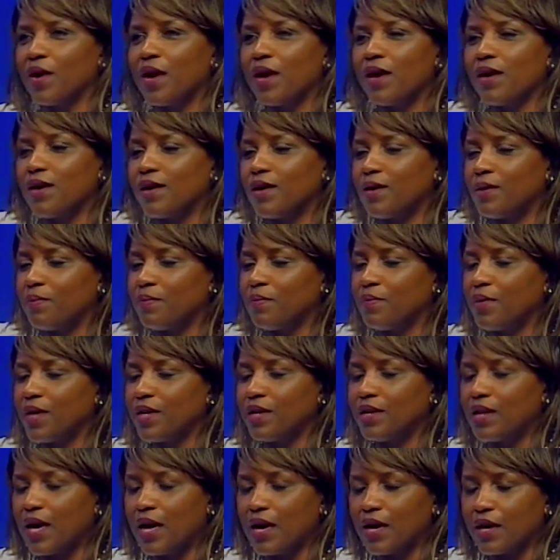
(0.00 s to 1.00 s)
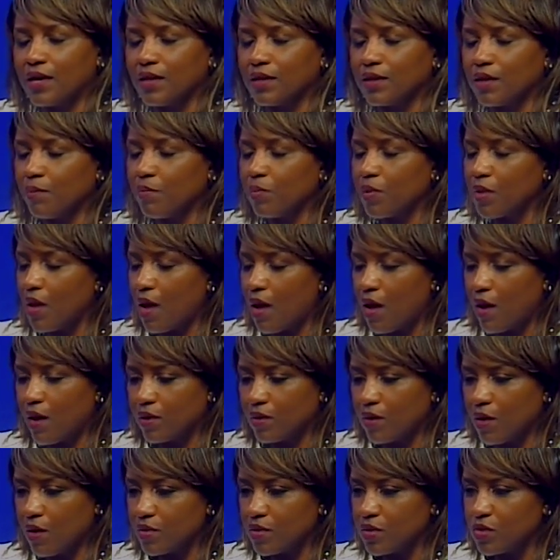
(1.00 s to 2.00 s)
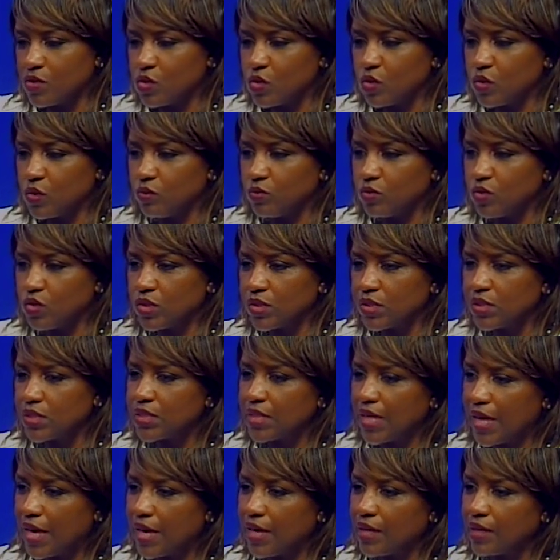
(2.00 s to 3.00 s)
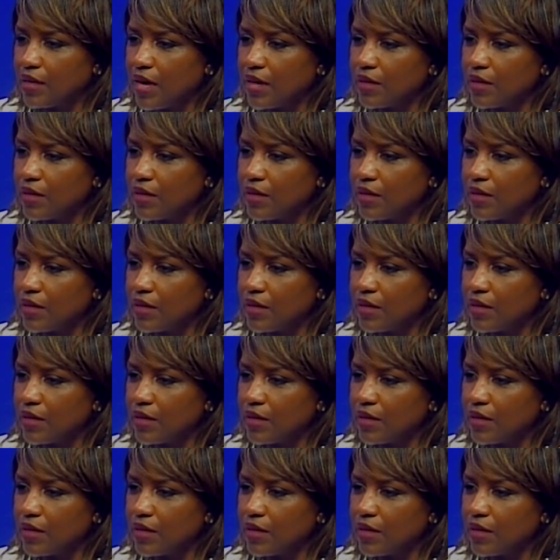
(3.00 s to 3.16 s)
and I applaud all that you just said.